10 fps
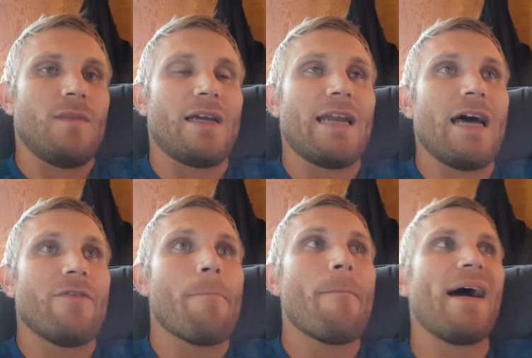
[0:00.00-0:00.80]
that can have
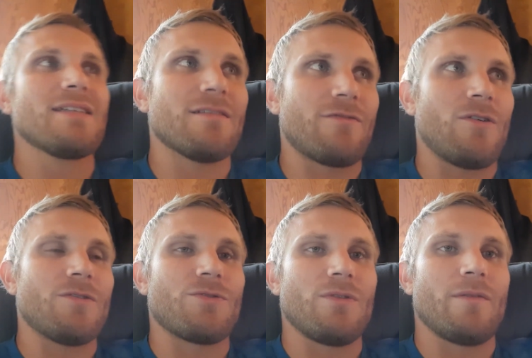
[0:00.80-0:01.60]
a massive
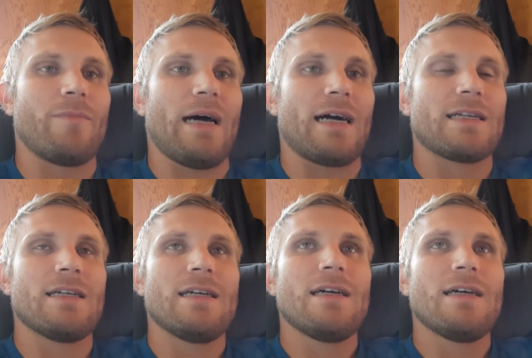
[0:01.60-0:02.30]
cultural impact.